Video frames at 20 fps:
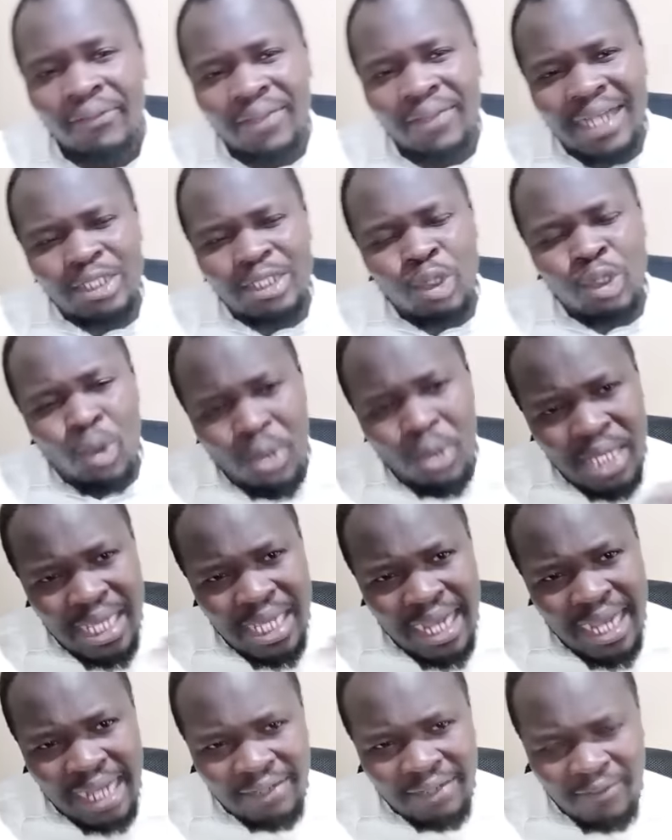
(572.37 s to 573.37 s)
that
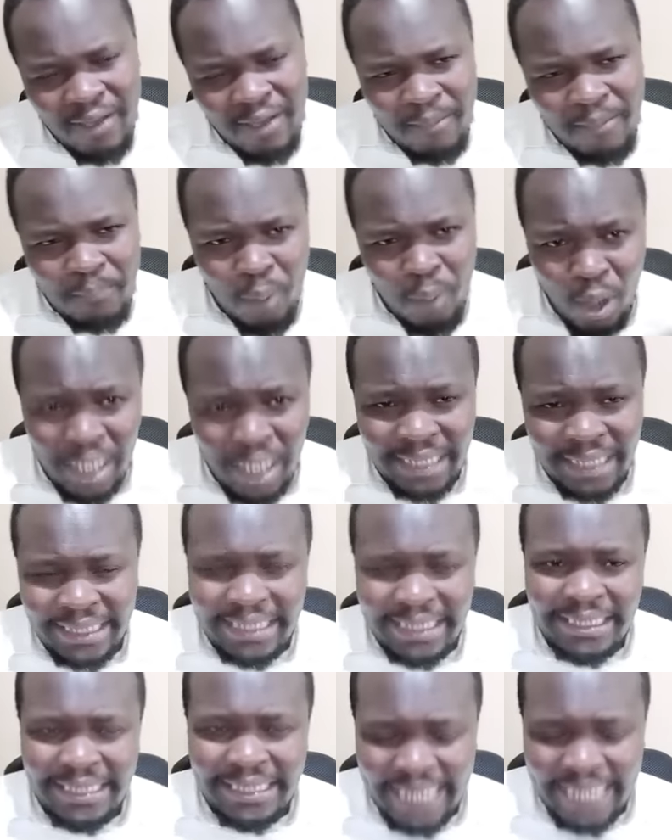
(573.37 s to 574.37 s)
looking at
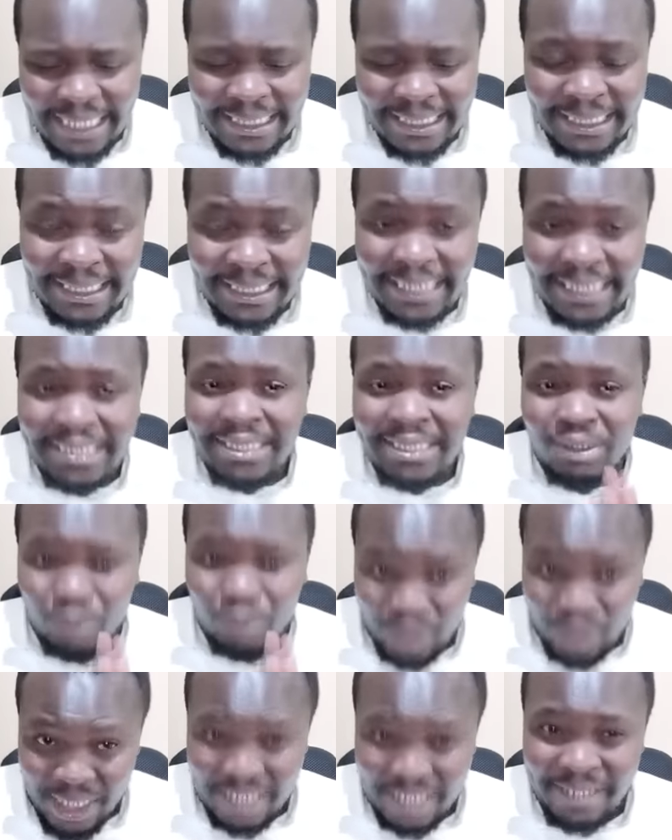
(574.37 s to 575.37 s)
politics as it is
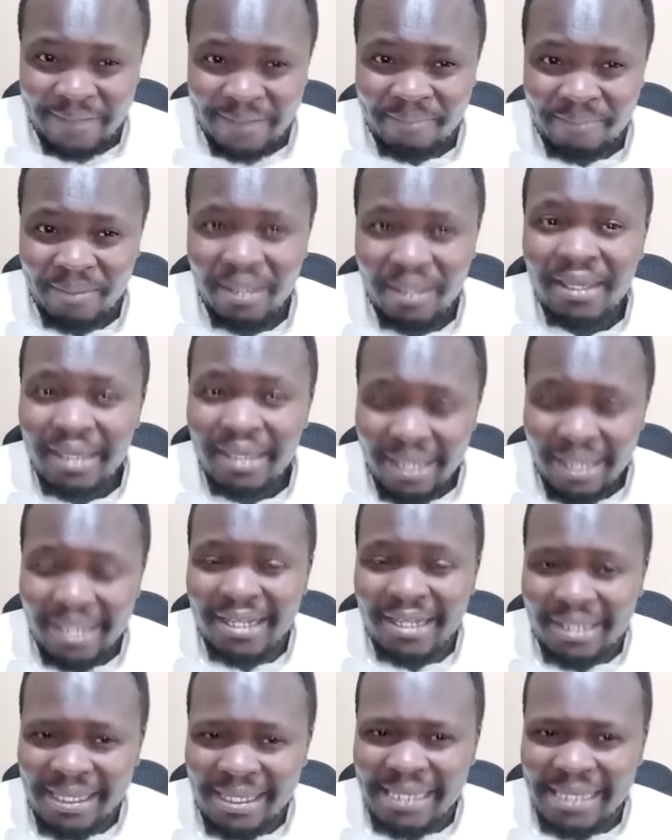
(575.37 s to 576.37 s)
today
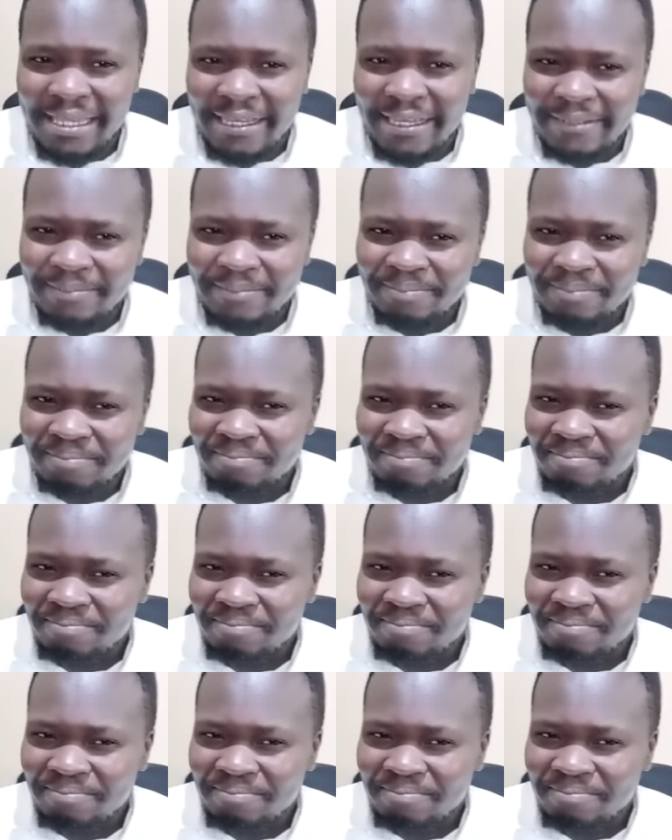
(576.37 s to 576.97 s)
in Kenya,